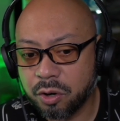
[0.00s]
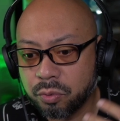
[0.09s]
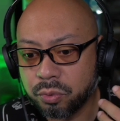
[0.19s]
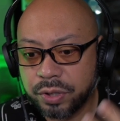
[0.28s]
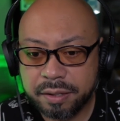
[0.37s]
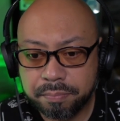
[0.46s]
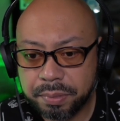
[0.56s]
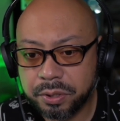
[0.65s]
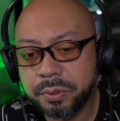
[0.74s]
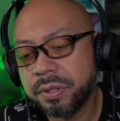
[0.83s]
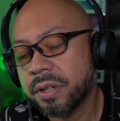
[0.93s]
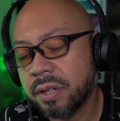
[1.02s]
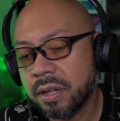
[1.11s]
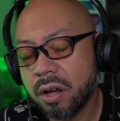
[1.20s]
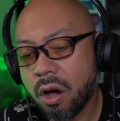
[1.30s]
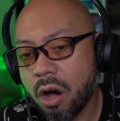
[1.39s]
a reboot
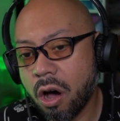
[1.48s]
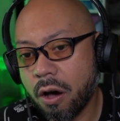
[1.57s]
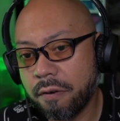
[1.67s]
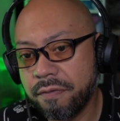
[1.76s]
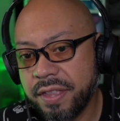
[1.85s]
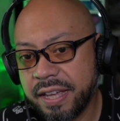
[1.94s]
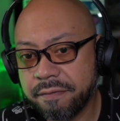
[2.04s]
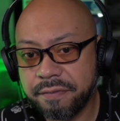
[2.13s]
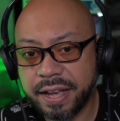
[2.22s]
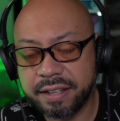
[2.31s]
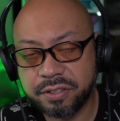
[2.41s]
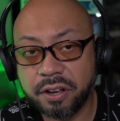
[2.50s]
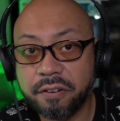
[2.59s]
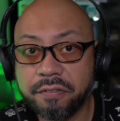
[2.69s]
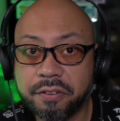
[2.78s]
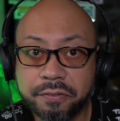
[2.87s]
of the events
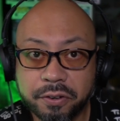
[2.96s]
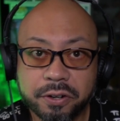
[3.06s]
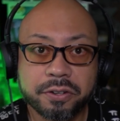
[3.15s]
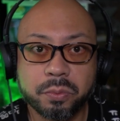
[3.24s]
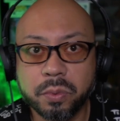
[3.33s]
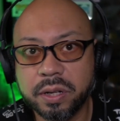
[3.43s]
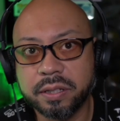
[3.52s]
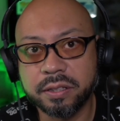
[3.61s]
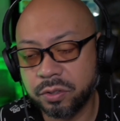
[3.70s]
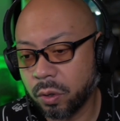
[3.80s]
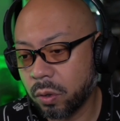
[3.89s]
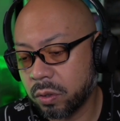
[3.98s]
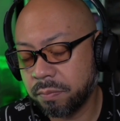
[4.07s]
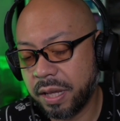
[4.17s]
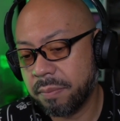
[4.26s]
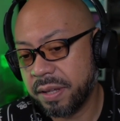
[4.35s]
of the first one,
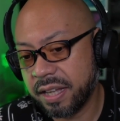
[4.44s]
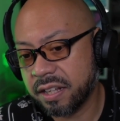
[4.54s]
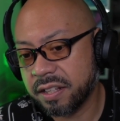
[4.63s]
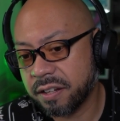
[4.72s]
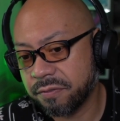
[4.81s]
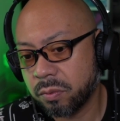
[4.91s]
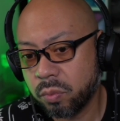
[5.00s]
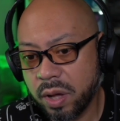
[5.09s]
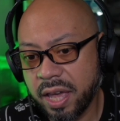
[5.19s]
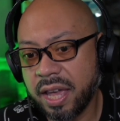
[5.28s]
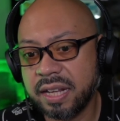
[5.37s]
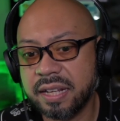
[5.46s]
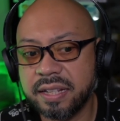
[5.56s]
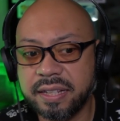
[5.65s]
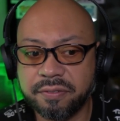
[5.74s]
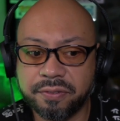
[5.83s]
told maybe in a different way, in
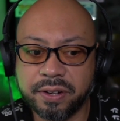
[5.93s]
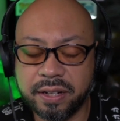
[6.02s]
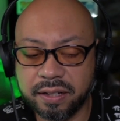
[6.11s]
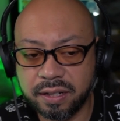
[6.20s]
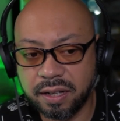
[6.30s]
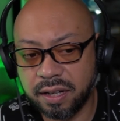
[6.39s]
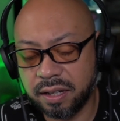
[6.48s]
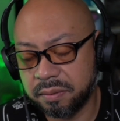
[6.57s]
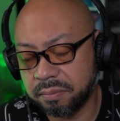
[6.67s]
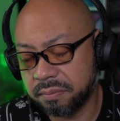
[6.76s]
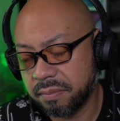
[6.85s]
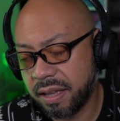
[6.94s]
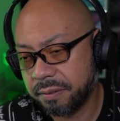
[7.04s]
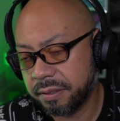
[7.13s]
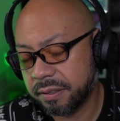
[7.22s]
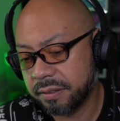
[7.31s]
a different
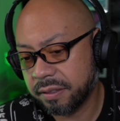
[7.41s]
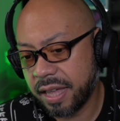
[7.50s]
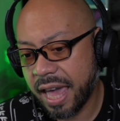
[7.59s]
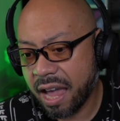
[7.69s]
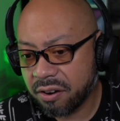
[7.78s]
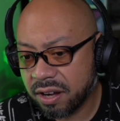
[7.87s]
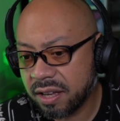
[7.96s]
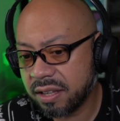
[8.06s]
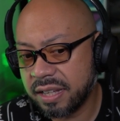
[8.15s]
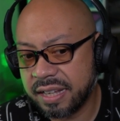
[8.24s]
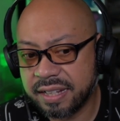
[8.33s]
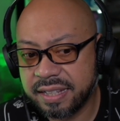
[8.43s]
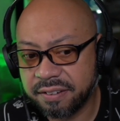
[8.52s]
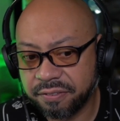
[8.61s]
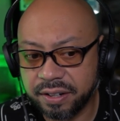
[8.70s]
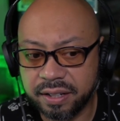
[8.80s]
era, in a
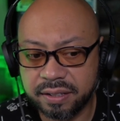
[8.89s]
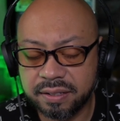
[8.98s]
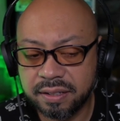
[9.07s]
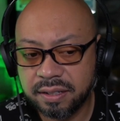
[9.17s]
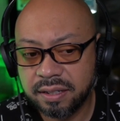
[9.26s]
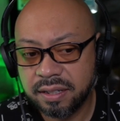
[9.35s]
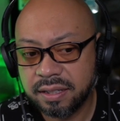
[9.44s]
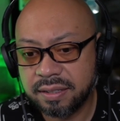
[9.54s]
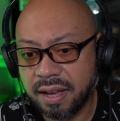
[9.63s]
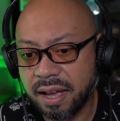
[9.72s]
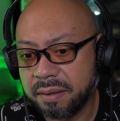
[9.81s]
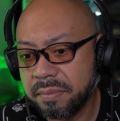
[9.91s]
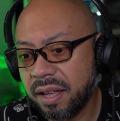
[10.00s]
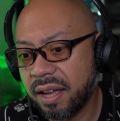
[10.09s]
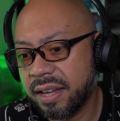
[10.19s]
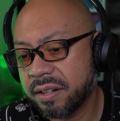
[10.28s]
different
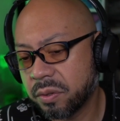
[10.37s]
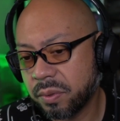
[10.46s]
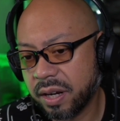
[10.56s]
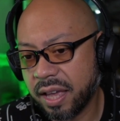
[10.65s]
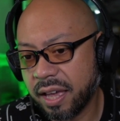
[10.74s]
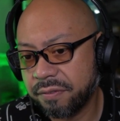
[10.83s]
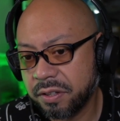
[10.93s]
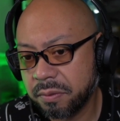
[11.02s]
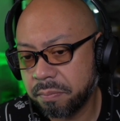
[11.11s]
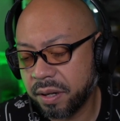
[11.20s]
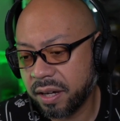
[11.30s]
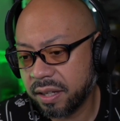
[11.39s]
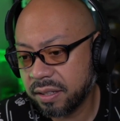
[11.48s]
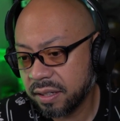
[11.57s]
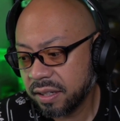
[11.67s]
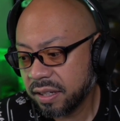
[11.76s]
timeline or what have you. But